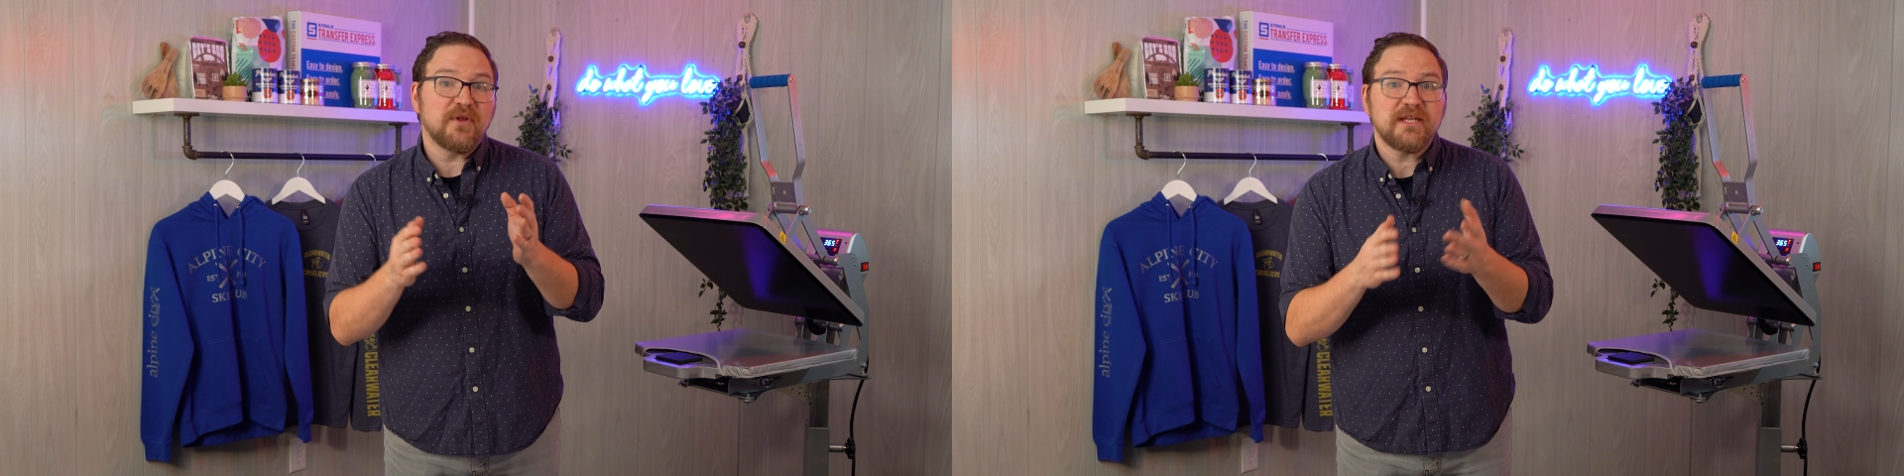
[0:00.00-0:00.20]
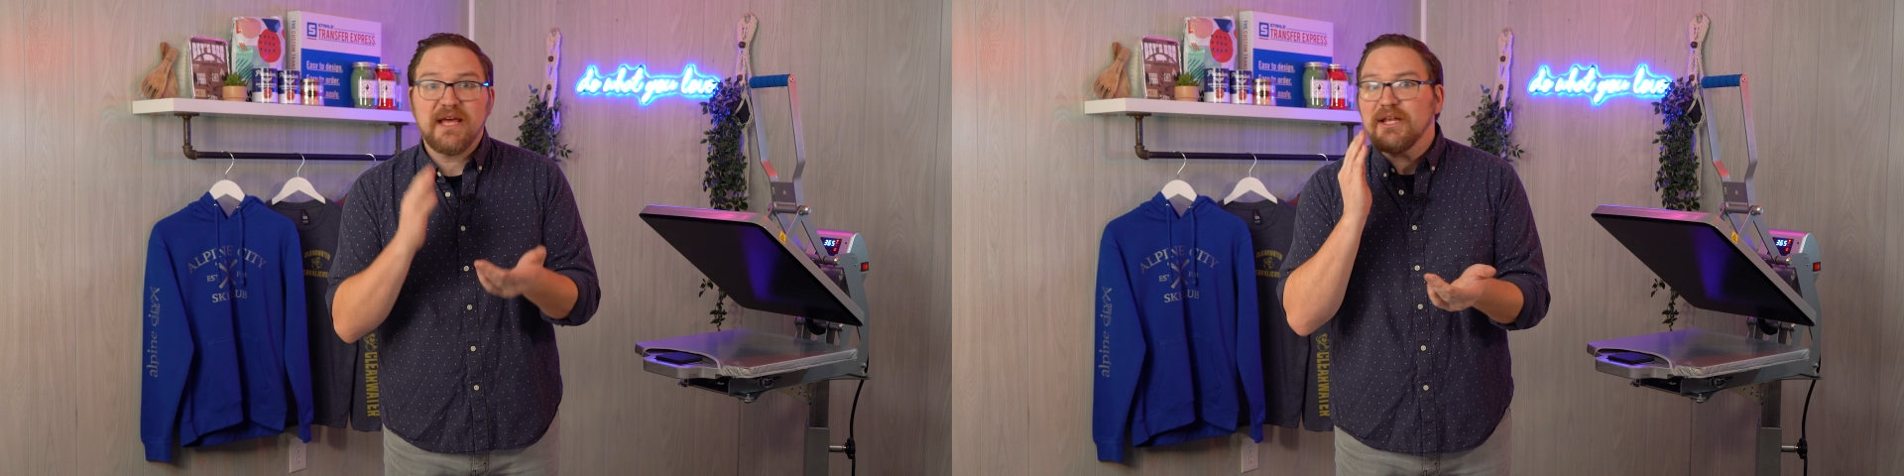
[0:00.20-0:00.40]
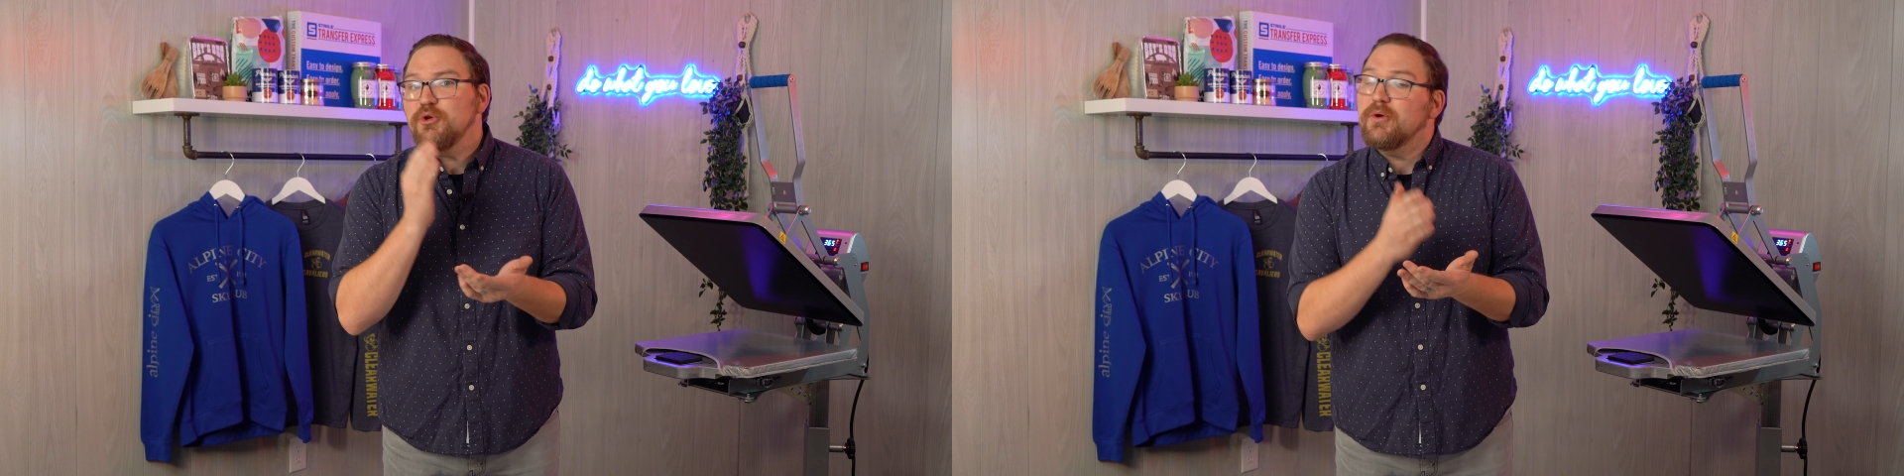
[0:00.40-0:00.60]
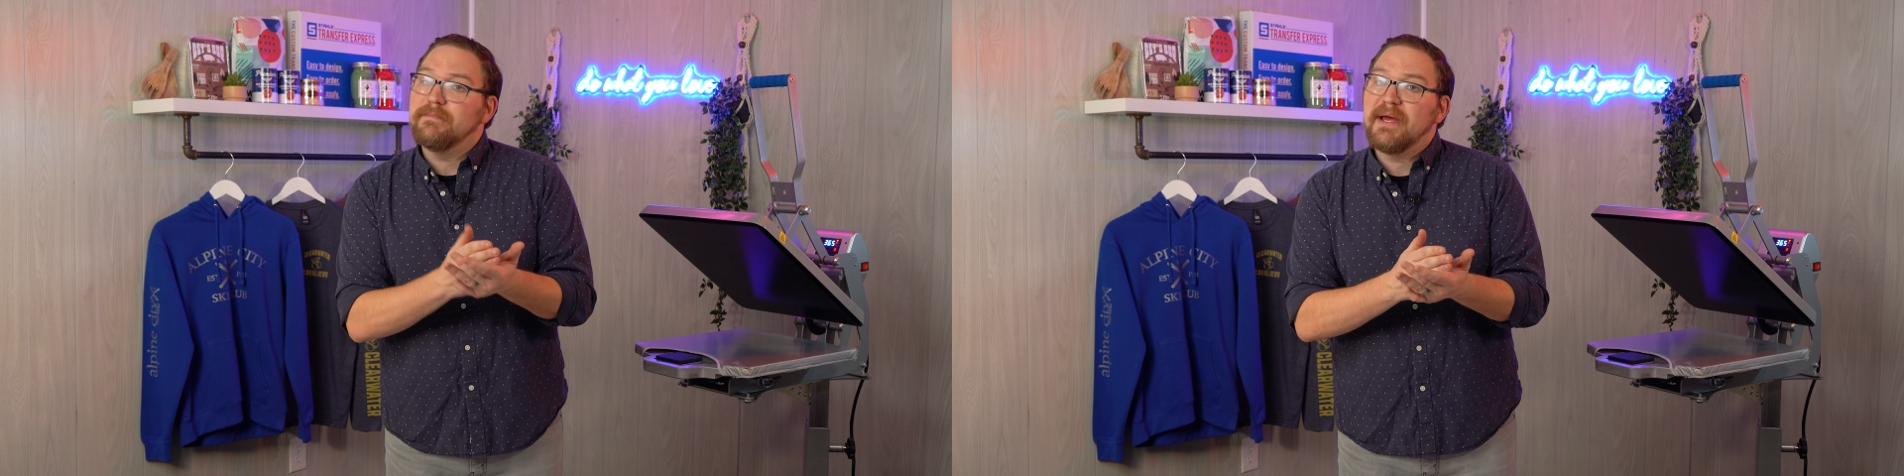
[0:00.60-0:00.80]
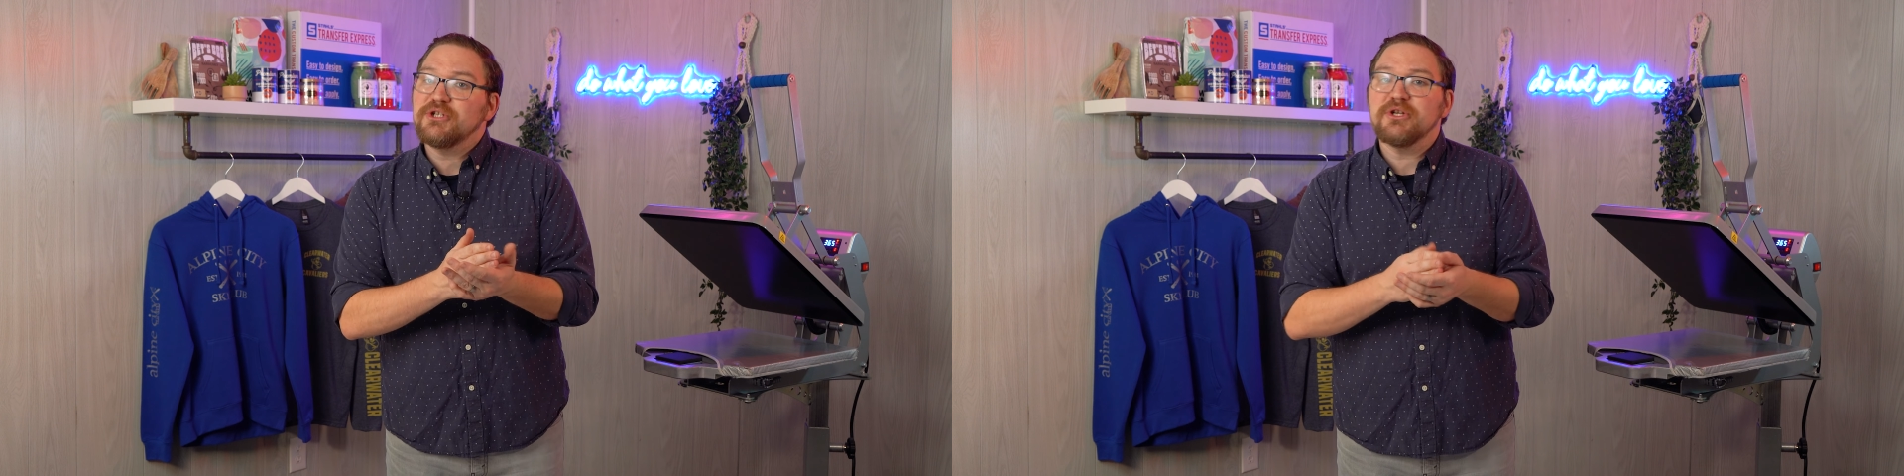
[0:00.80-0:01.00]
like that you can
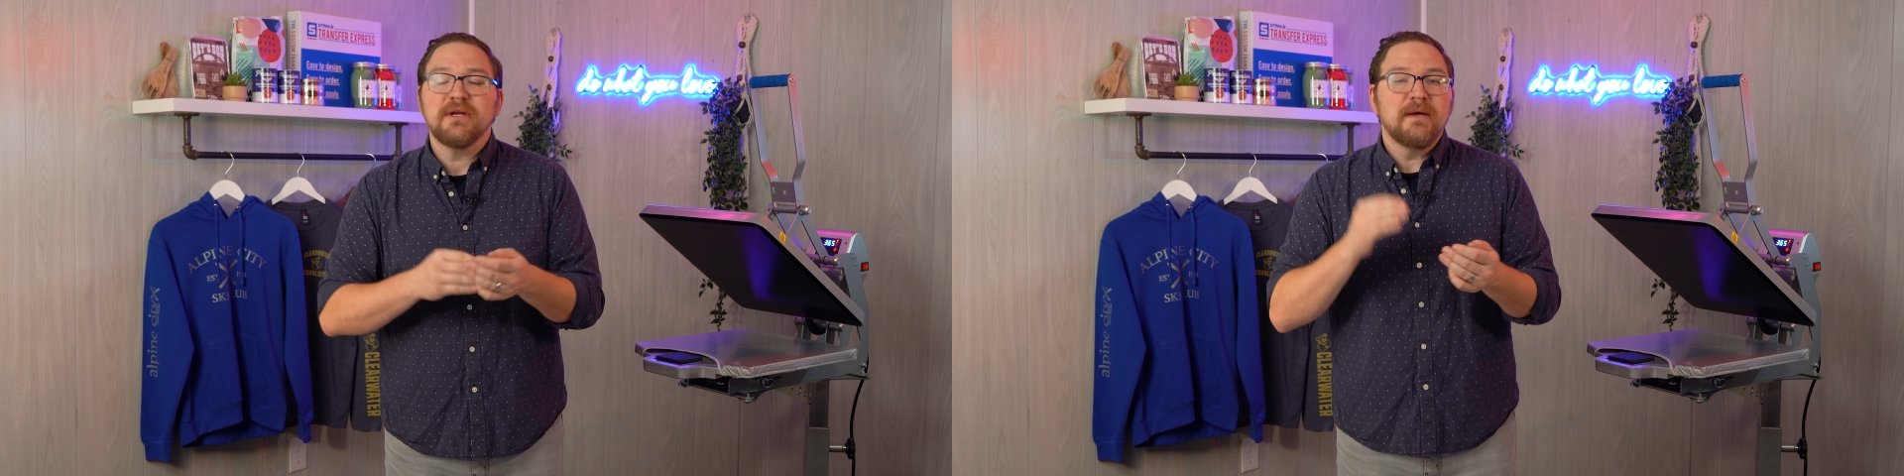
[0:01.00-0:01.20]
mention